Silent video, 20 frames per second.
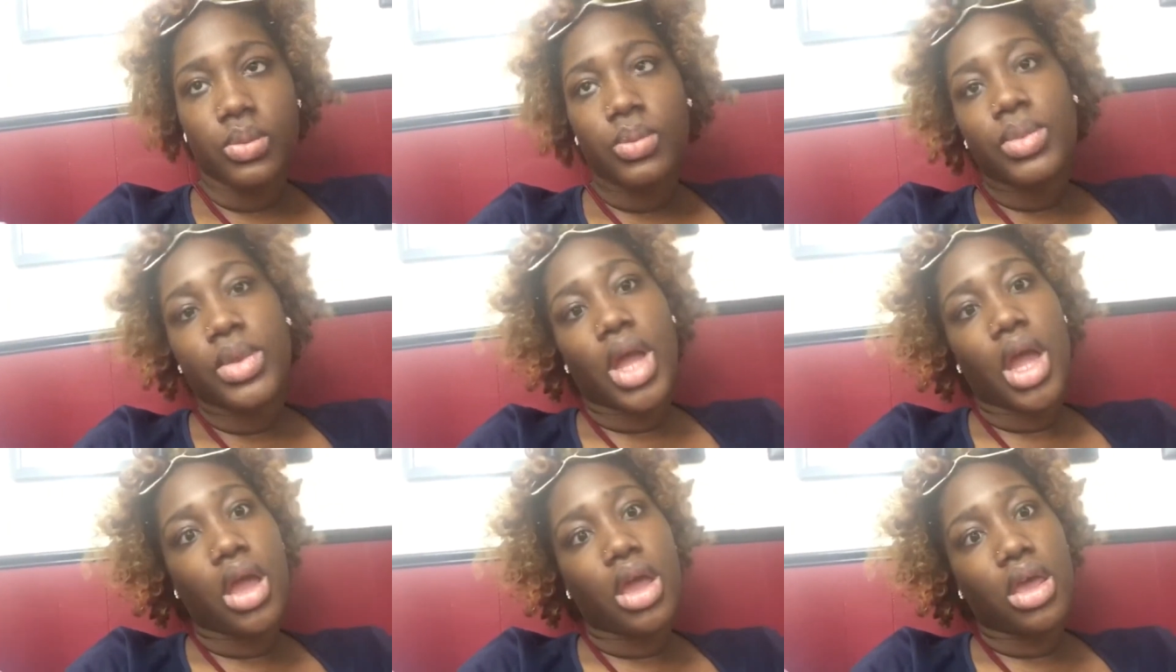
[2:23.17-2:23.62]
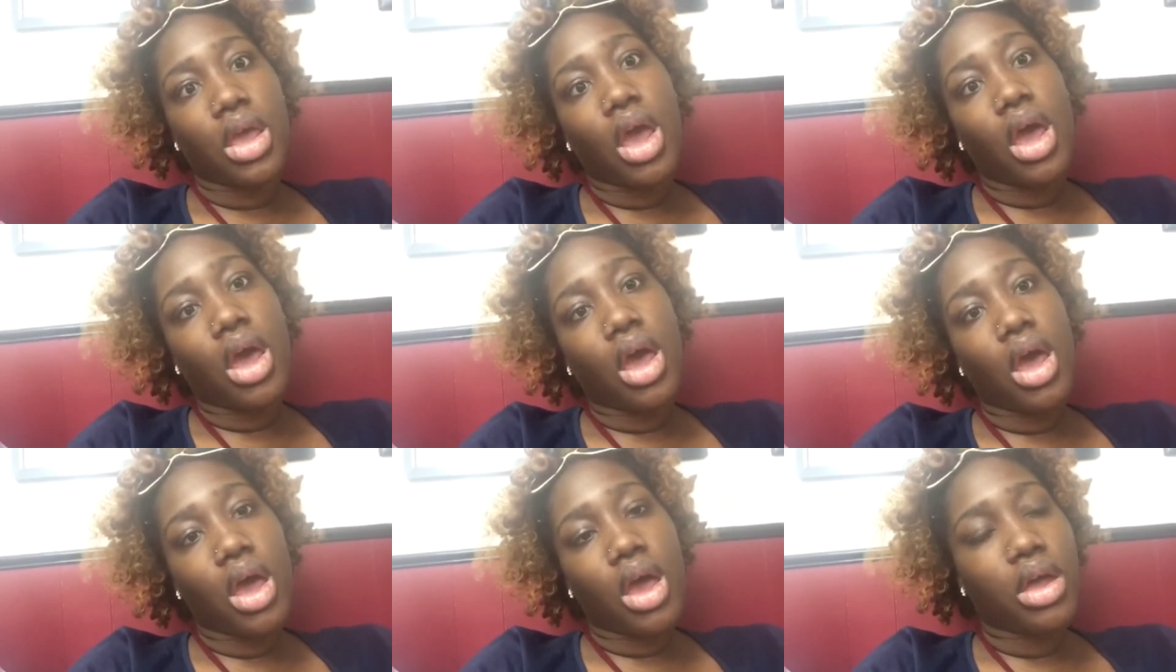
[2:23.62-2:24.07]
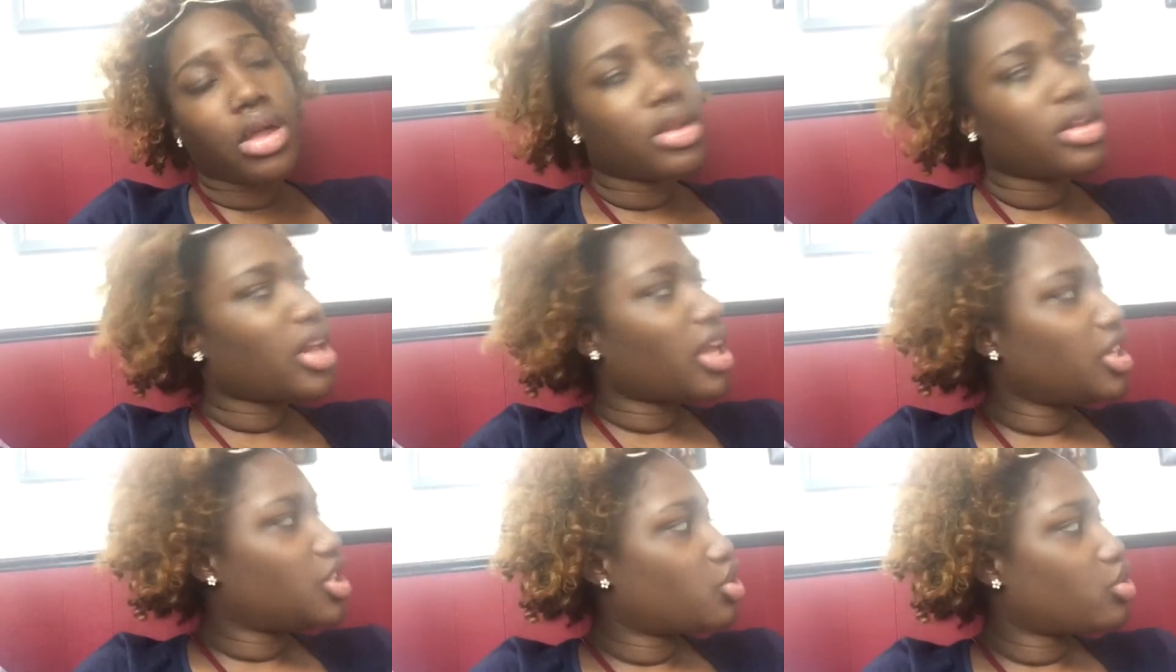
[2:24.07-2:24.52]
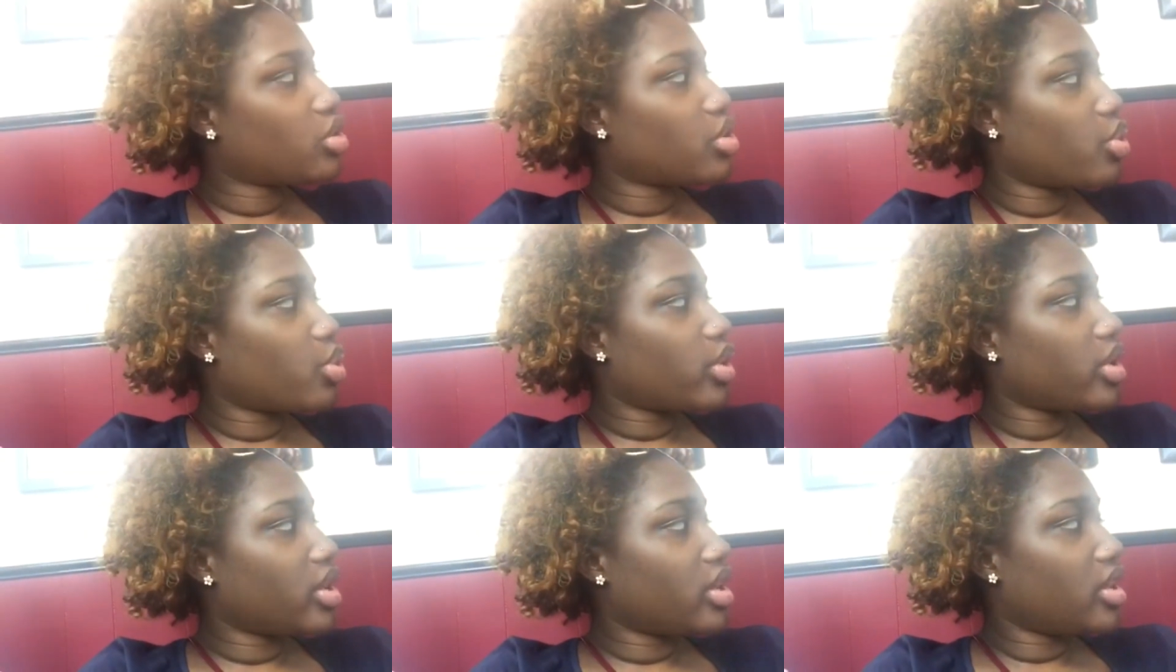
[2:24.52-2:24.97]
You heard me, yeah. They
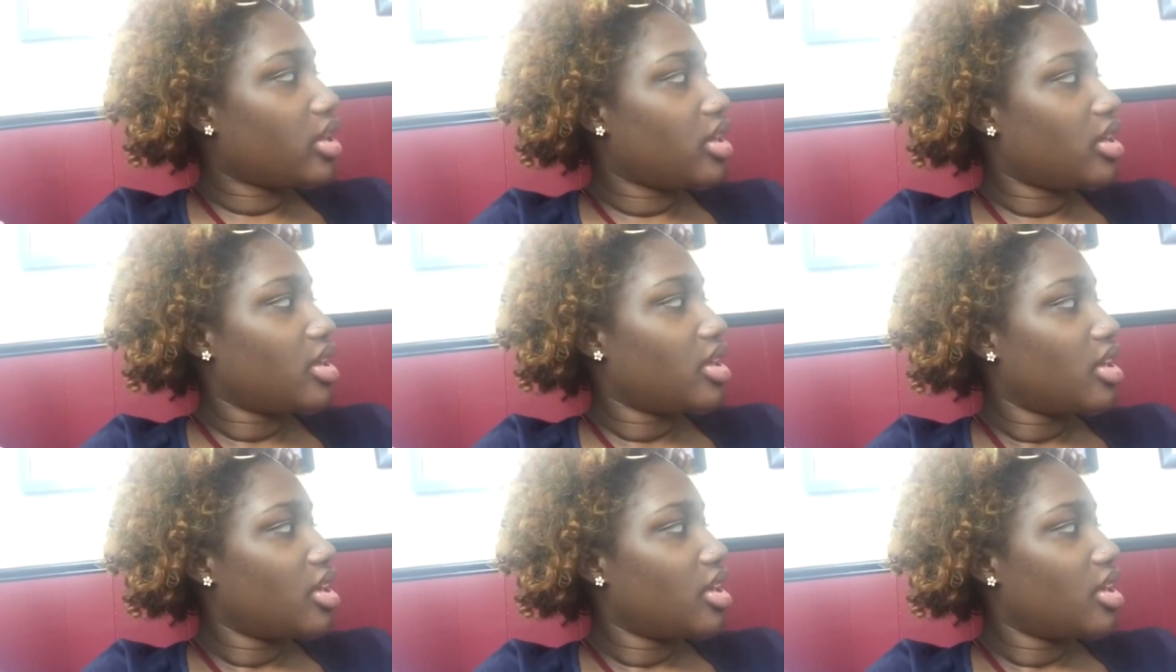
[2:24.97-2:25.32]
drink weed.